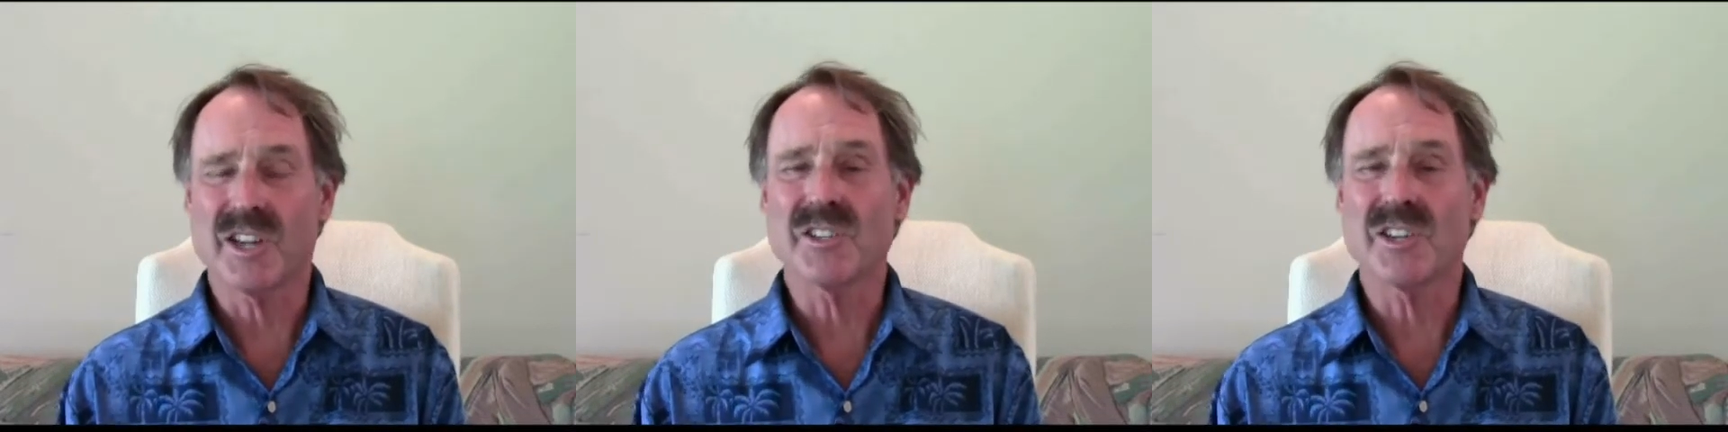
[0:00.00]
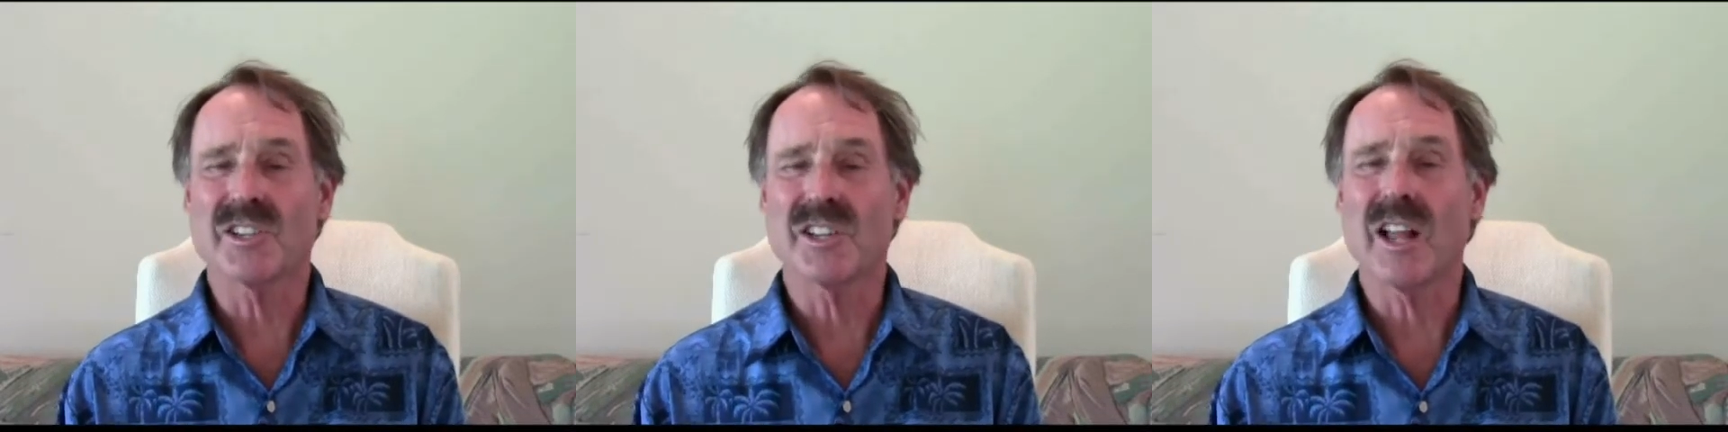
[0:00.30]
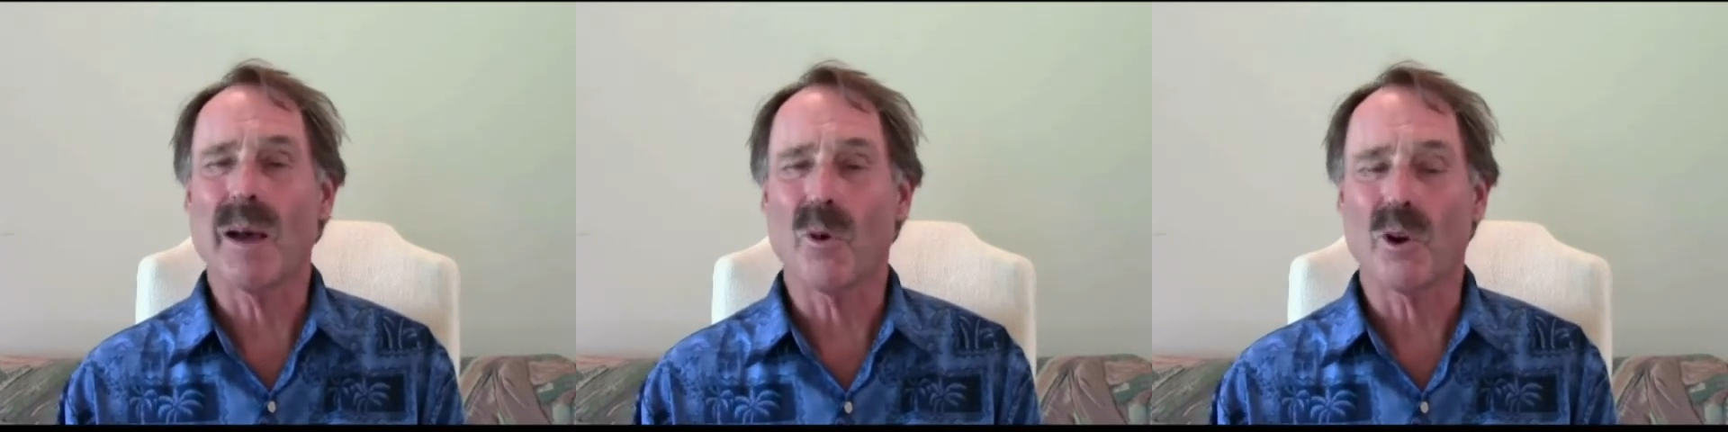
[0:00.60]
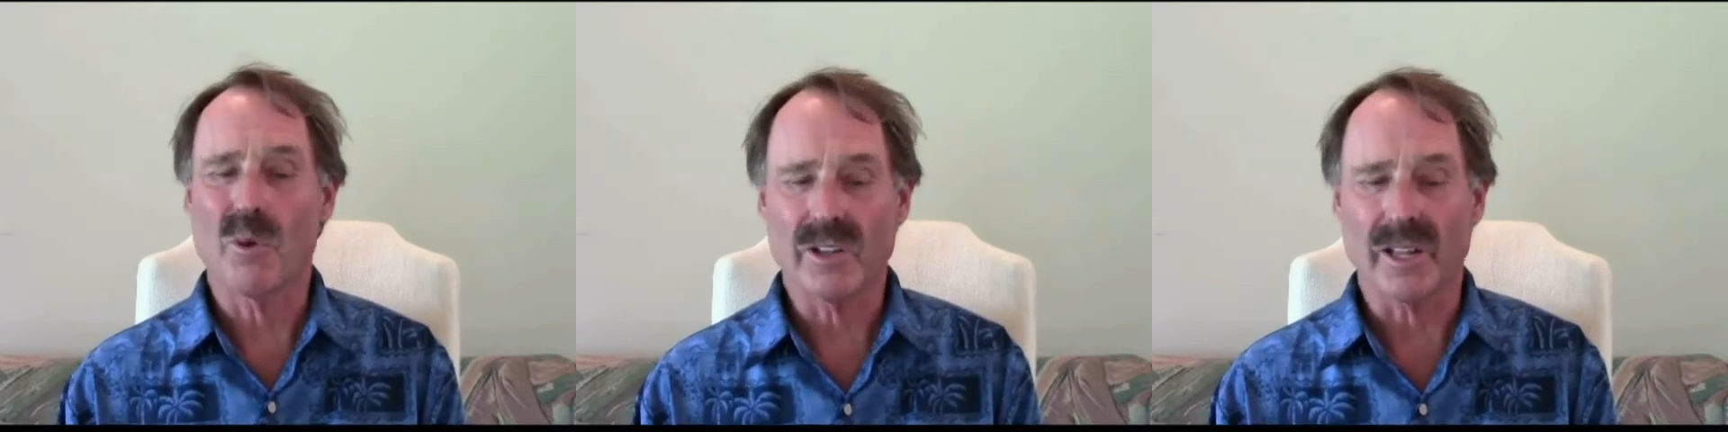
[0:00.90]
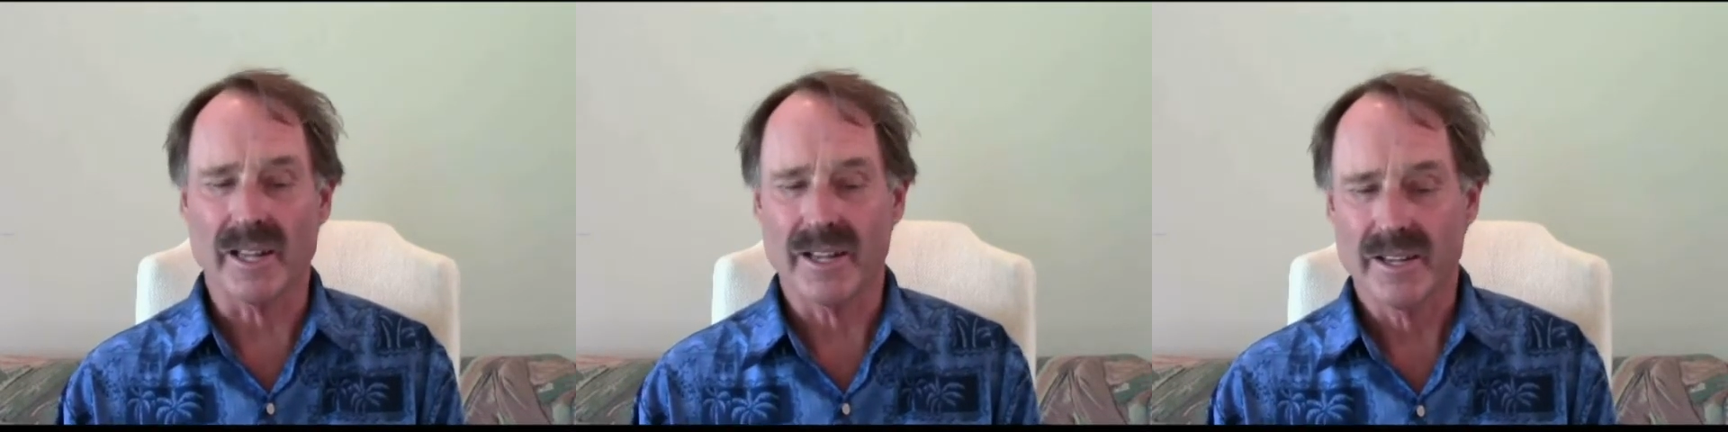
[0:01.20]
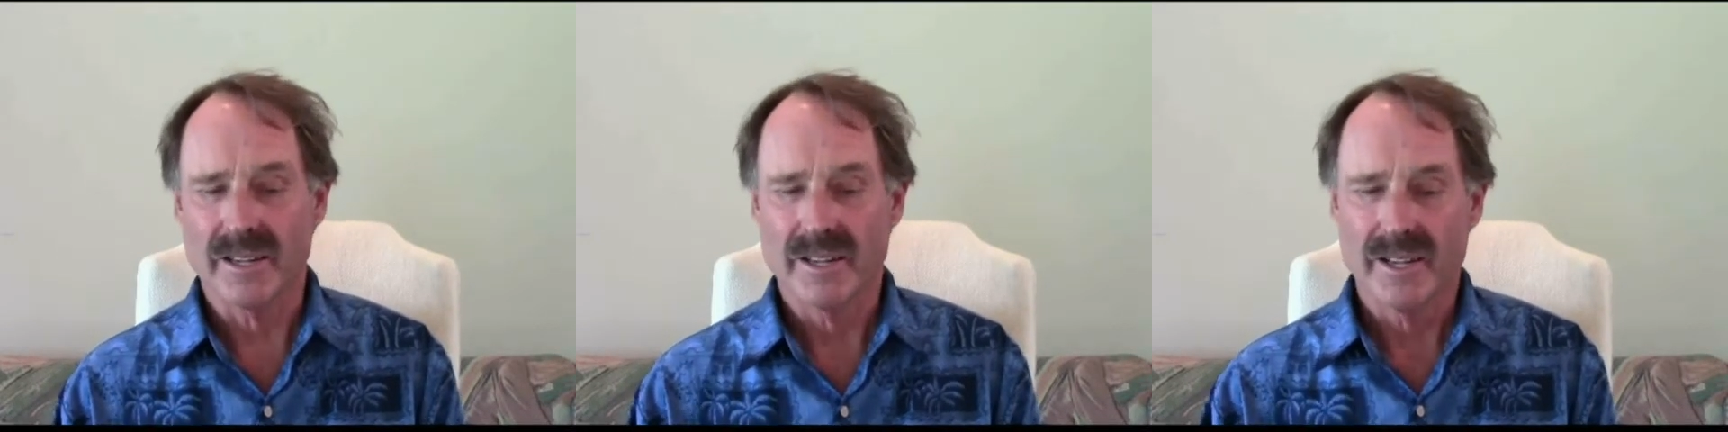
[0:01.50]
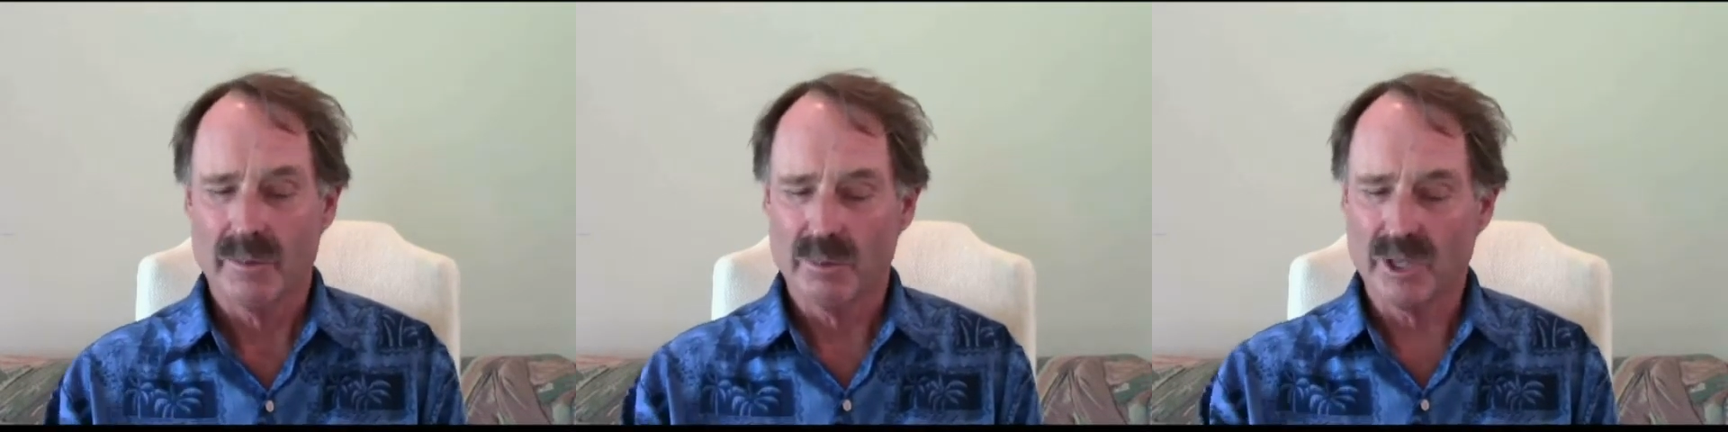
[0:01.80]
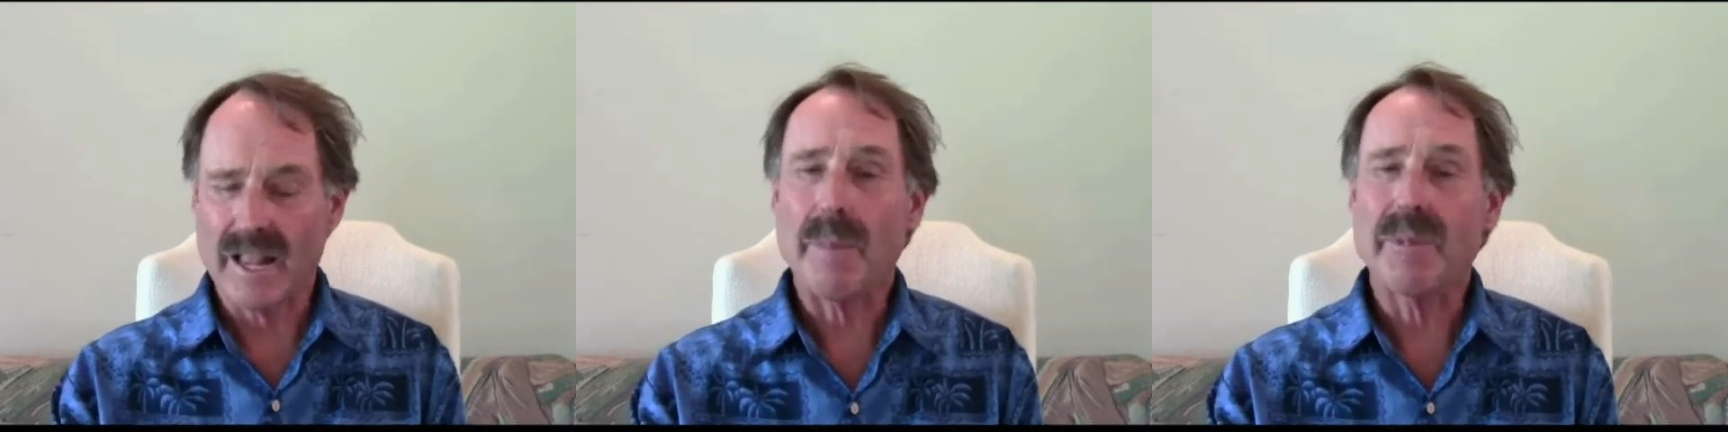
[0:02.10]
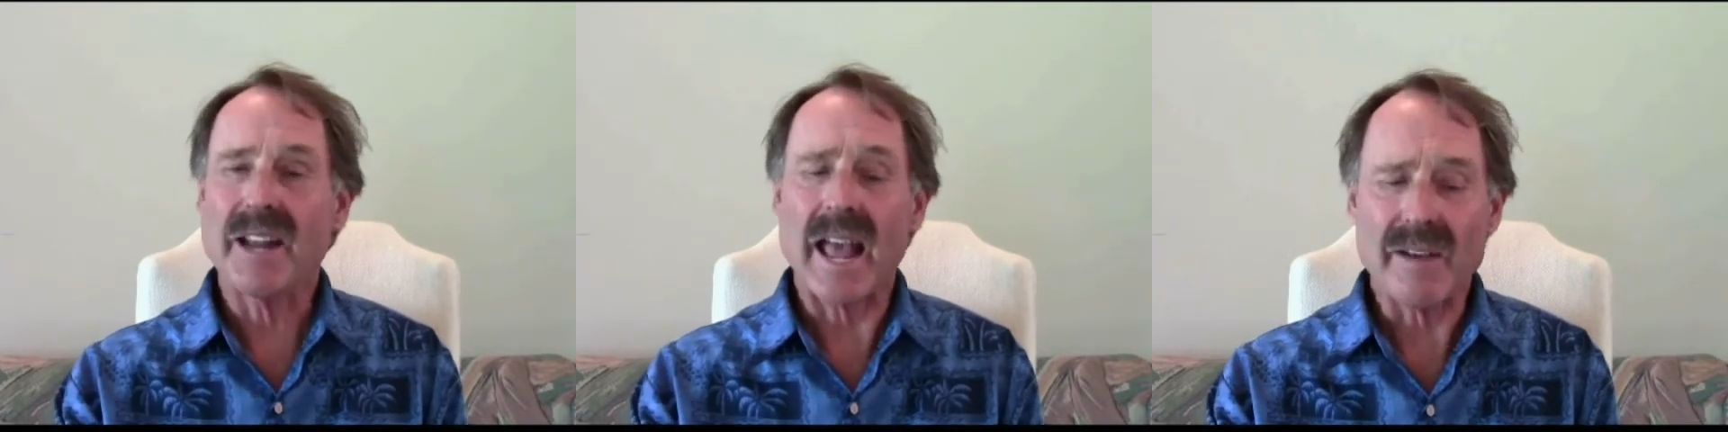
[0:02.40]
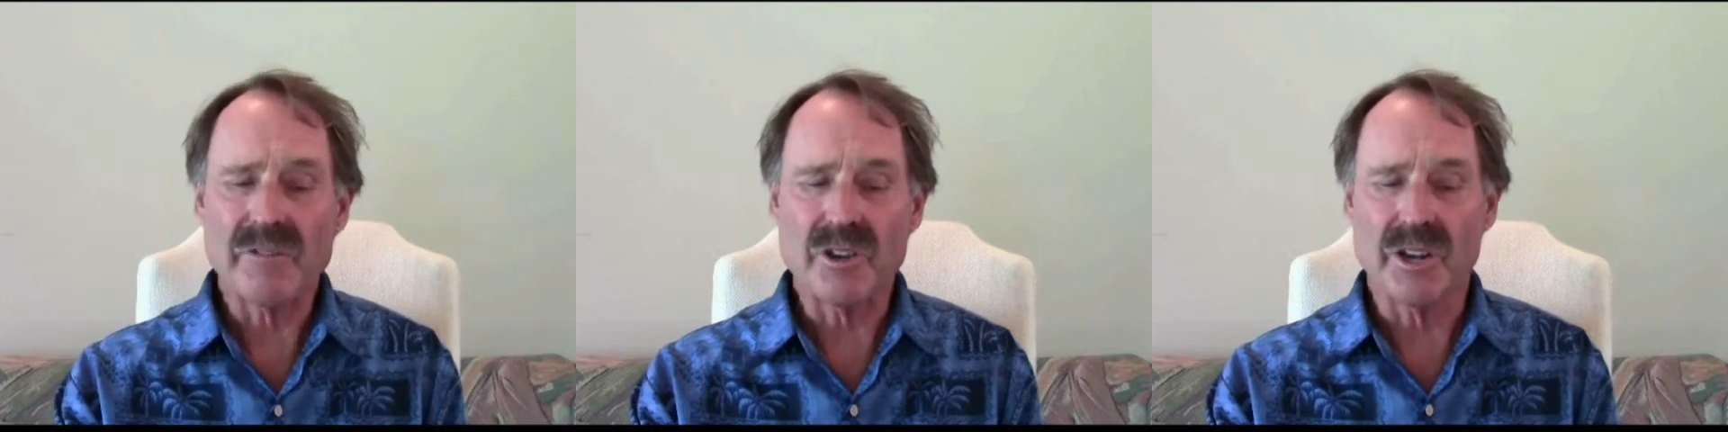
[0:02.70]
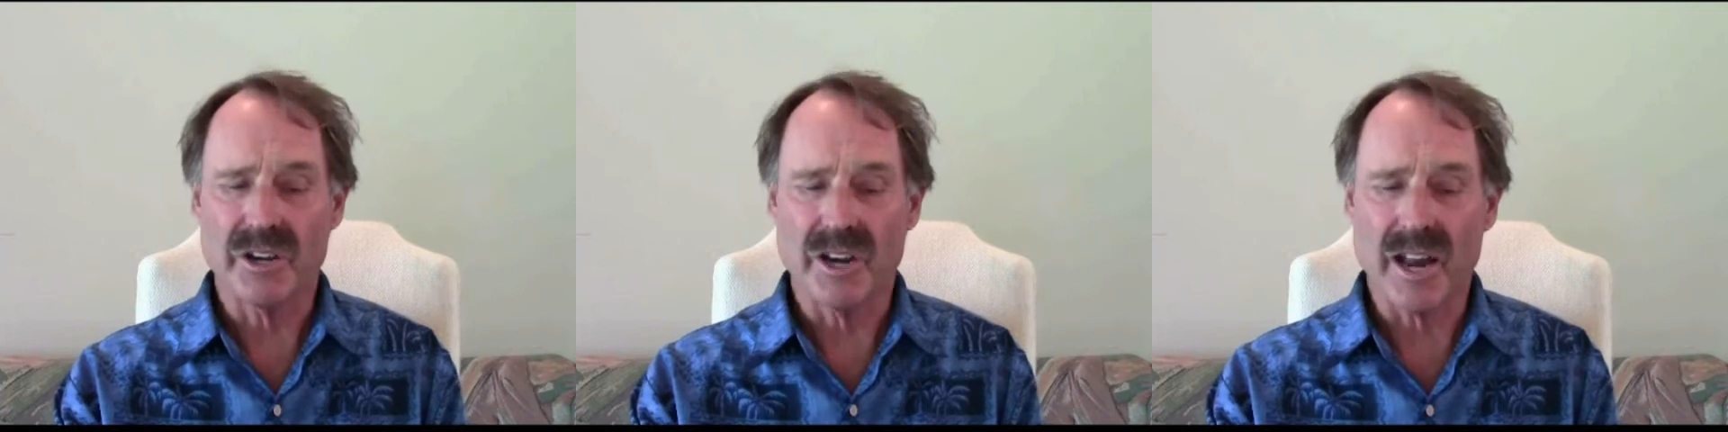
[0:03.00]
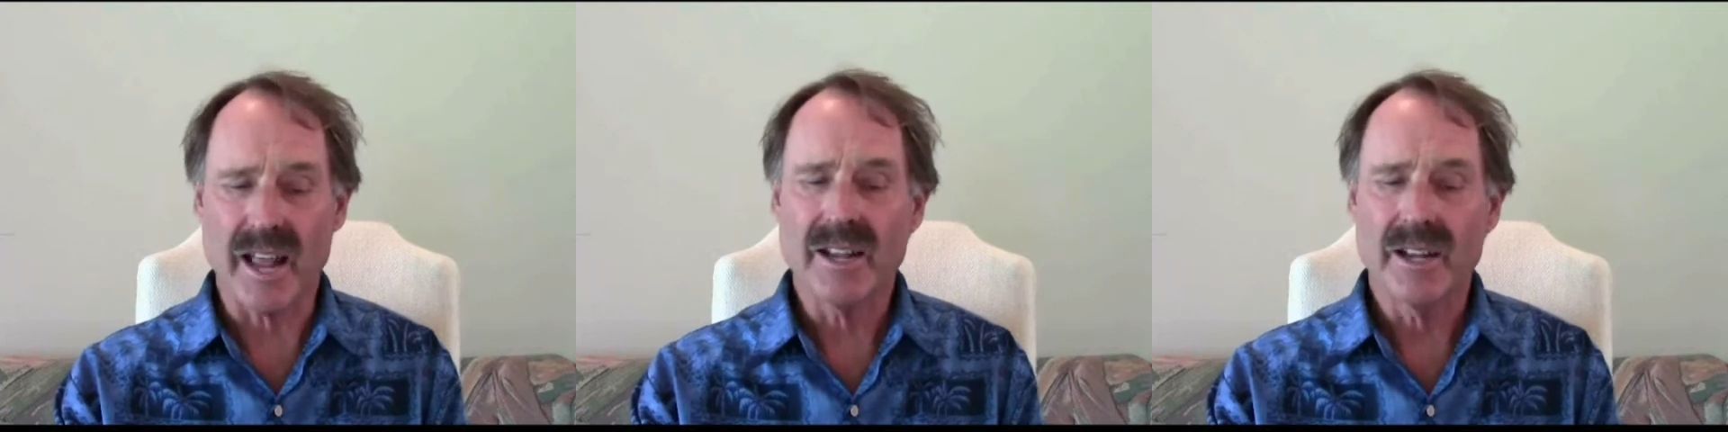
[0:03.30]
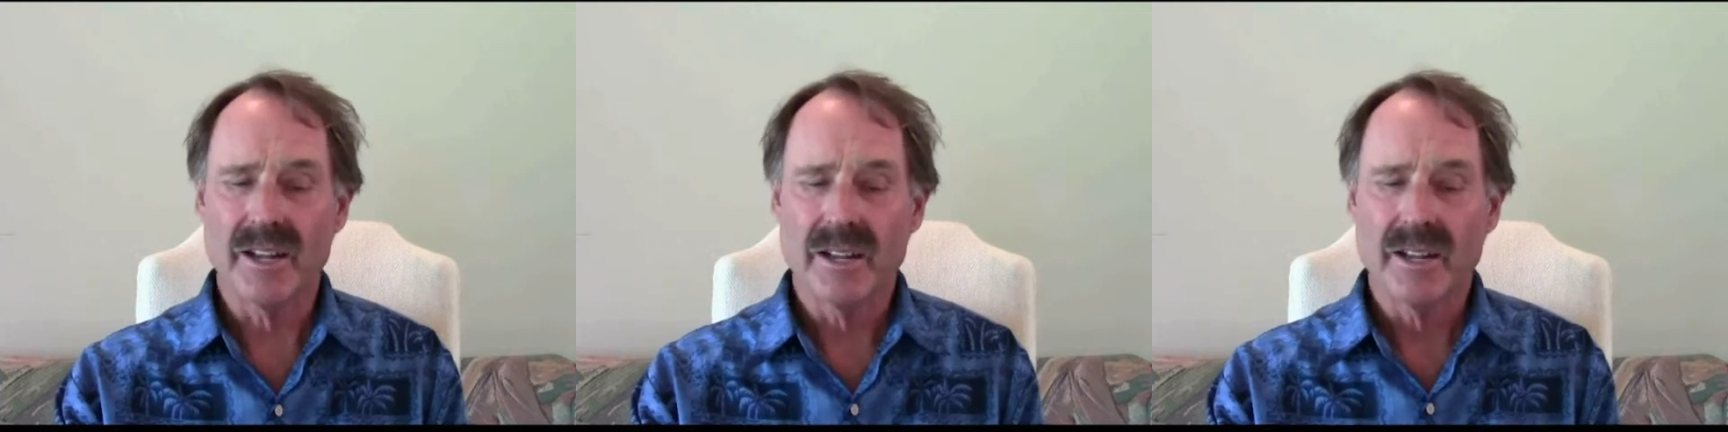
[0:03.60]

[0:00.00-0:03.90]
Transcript: incidents a lot more quickly. Really happy to have you here today.